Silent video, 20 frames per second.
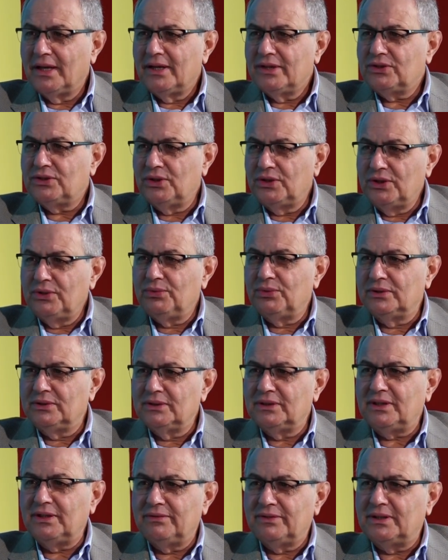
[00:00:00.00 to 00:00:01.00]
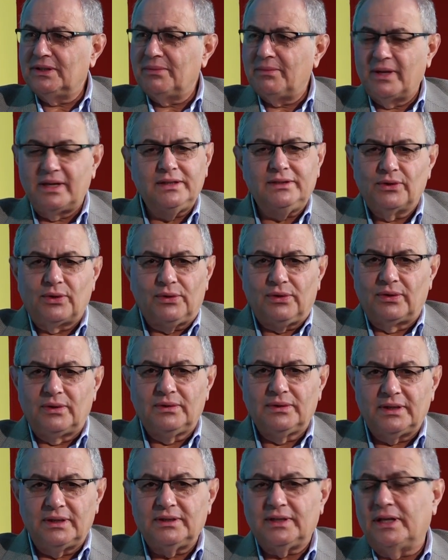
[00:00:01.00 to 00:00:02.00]
So you wouldn't even
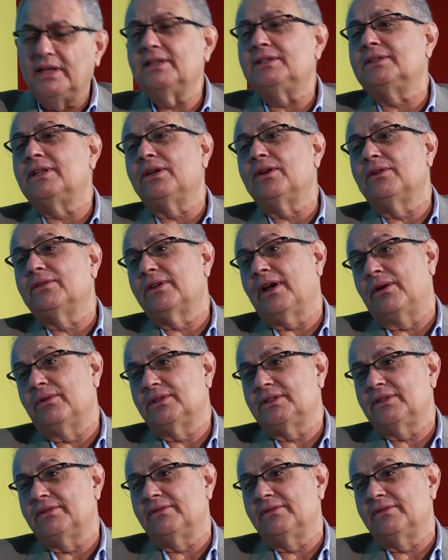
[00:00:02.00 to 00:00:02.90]
in the history of our